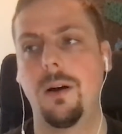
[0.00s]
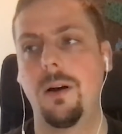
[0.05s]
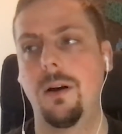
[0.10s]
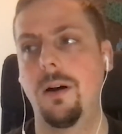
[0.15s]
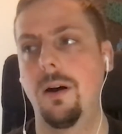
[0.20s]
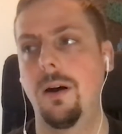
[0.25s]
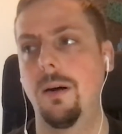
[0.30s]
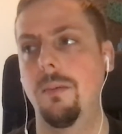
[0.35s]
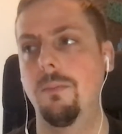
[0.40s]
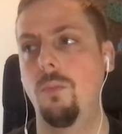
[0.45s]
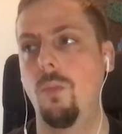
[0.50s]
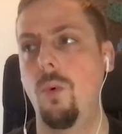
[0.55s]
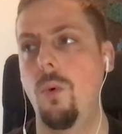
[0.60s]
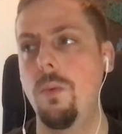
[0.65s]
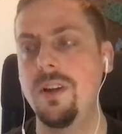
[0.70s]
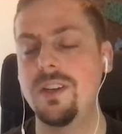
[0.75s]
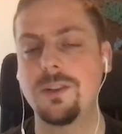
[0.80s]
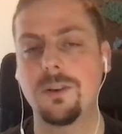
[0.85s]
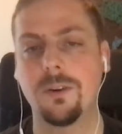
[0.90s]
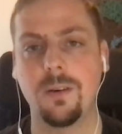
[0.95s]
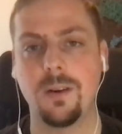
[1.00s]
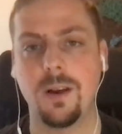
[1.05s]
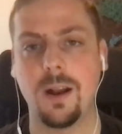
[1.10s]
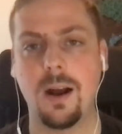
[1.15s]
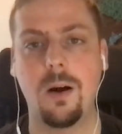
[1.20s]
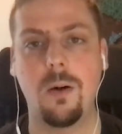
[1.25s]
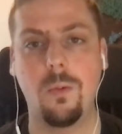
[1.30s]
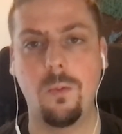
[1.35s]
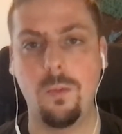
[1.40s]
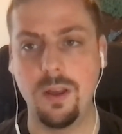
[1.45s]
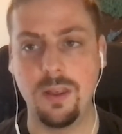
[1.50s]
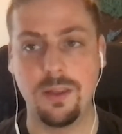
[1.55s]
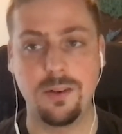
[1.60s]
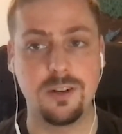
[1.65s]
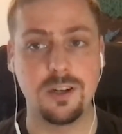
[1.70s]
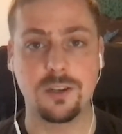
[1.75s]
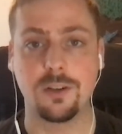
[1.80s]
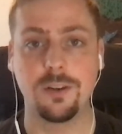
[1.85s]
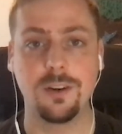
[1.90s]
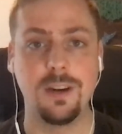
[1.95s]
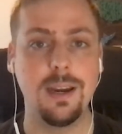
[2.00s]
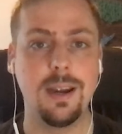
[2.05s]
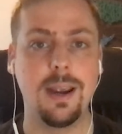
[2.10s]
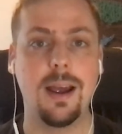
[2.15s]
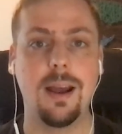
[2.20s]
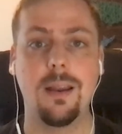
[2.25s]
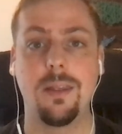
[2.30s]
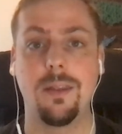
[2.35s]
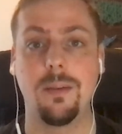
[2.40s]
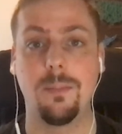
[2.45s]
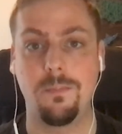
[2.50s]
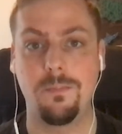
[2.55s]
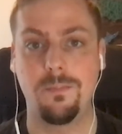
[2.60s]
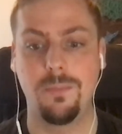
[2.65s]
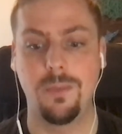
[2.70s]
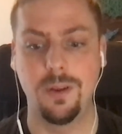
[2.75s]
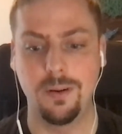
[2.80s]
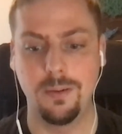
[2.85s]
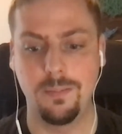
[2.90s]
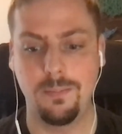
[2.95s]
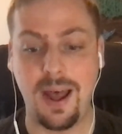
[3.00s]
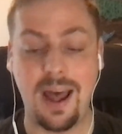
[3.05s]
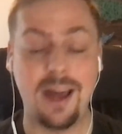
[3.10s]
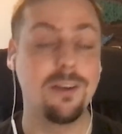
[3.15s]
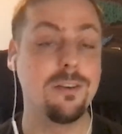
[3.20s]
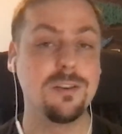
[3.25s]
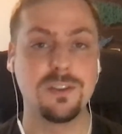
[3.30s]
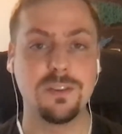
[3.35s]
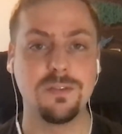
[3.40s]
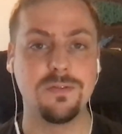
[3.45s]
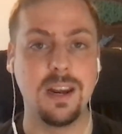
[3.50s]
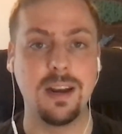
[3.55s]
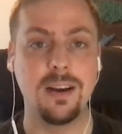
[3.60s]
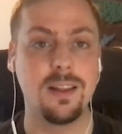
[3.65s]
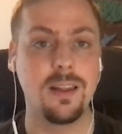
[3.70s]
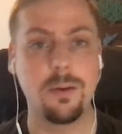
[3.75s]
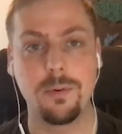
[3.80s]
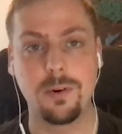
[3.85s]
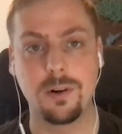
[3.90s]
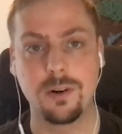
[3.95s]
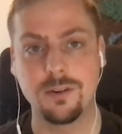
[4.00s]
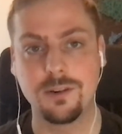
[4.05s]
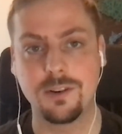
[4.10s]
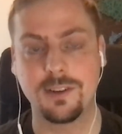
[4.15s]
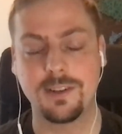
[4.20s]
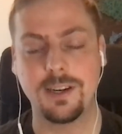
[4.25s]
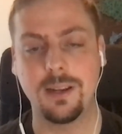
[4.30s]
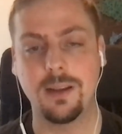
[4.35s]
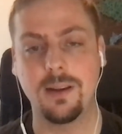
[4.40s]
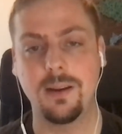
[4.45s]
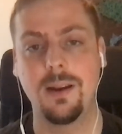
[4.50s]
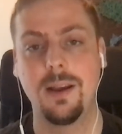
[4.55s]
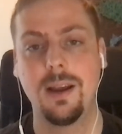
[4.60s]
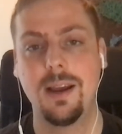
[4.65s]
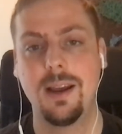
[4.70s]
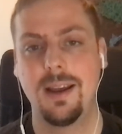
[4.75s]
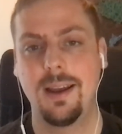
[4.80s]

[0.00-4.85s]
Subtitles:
When we started out with just looking at the patterns of data that we were interested in,